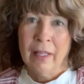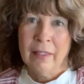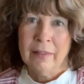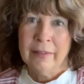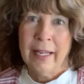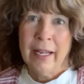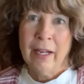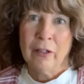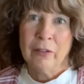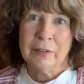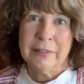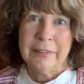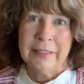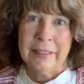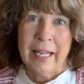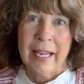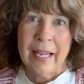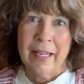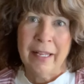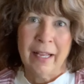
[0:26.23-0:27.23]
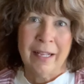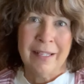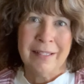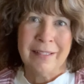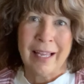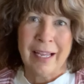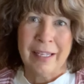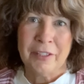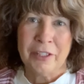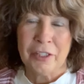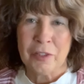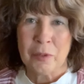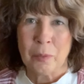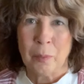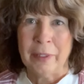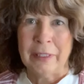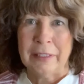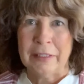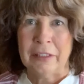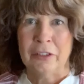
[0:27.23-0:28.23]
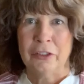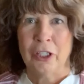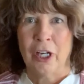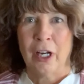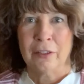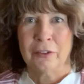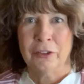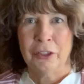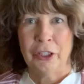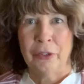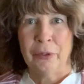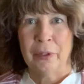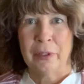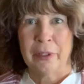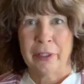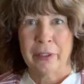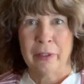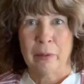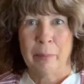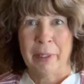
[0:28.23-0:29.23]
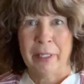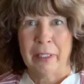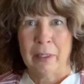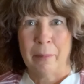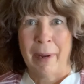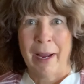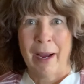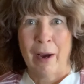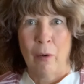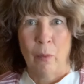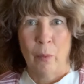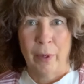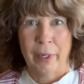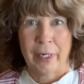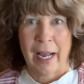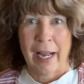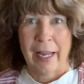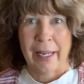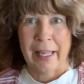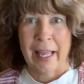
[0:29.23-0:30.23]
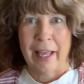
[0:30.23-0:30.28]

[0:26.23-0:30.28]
Now today guys, I just wanted to talk to you a little bit about what I